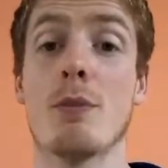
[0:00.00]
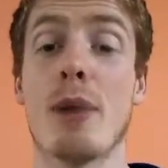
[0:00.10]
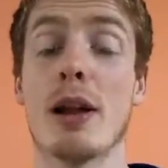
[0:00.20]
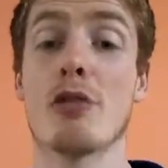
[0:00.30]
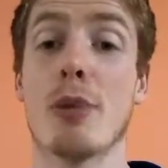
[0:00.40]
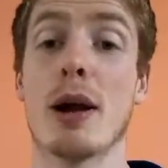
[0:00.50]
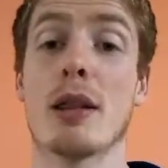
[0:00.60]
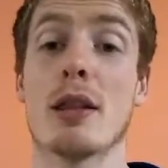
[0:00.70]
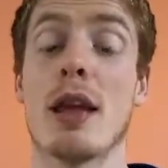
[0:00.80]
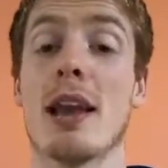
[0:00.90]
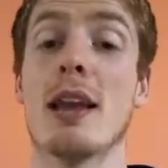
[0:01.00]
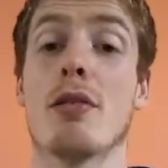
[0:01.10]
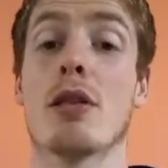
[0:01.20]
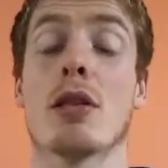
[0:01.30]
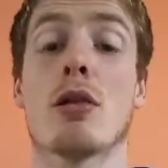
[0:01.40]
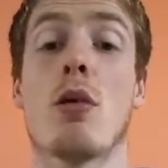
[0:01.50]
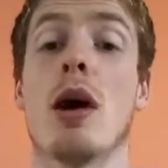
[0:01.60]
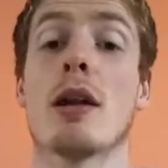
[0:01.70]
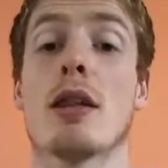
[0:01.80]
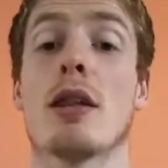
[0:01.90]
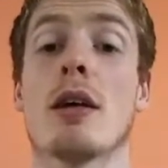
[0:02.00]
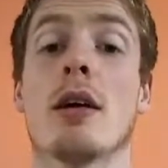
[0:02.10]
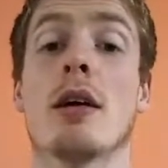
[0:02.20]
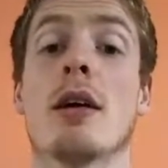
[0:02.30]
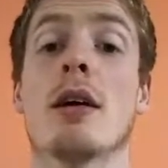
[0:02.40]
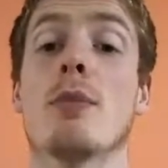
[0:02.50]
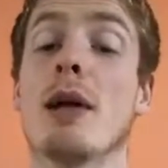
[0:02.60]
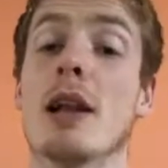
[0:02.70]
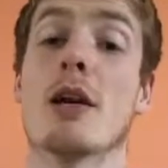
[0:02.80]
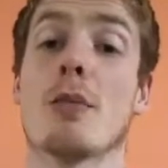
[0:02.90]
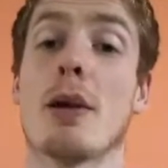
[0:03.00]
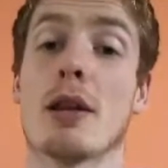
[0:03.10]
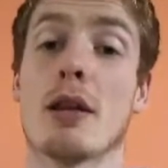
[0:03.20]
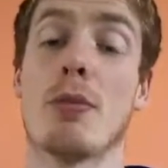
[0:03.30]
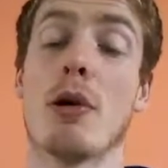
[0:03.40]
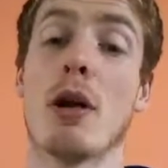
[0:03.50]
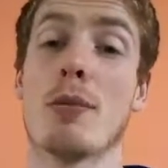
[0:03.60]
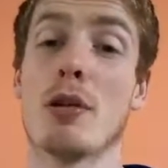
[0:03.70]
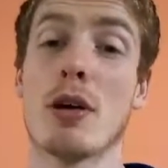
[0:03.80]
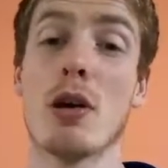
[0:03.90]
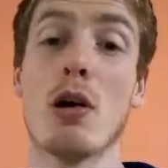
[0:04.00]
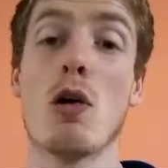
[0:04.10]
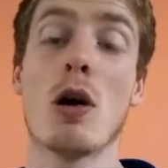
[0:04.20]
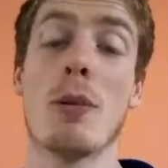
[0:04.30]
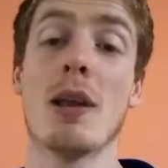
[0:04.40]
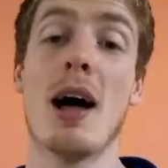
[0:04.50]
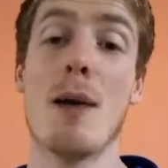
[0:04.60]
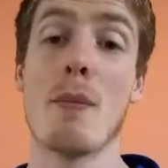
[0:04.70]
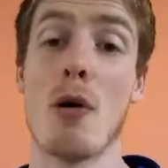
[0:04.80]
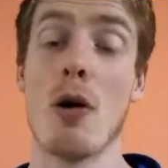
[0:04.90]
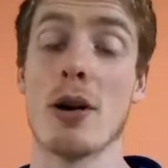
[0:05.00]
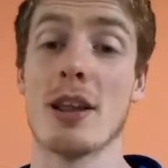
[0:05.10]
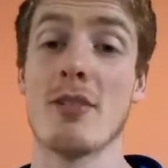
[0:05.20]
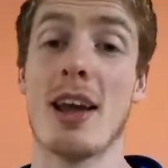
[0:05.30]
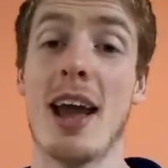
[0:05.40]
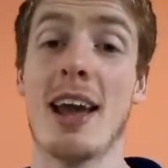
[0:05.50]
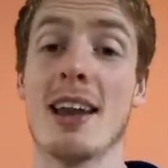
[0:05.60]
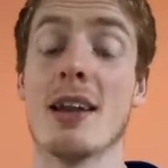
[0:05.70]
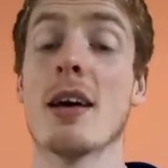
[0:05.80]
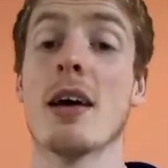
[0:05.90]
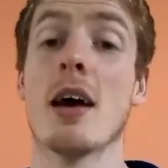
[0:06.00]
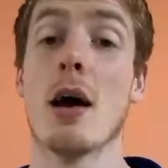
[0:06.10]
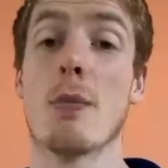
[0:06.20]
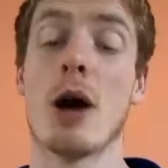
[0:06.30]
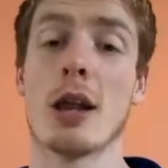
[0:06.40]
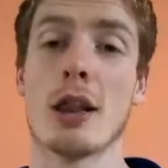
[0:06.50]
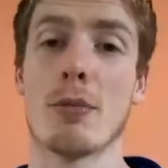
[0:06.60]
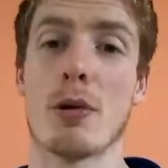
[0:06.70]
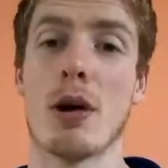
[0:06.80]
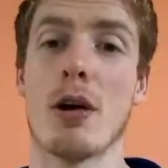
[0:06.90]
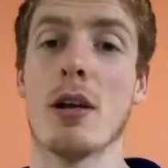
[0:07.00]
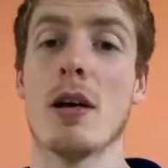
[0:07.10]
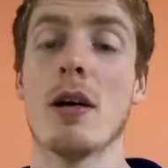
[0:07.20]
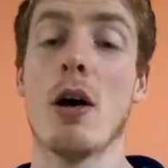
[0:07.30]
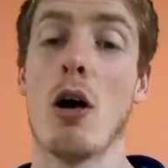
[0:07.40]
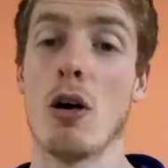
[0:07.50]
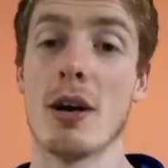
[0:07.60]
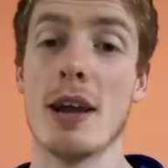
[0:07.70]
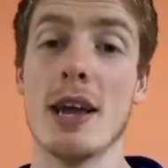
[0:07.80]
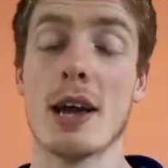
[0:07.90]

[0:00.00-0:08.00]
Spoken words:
bench press, deadlifts, squats, military presses, pull-ups, you can load up a lot more than you can in a bicep curl or a knee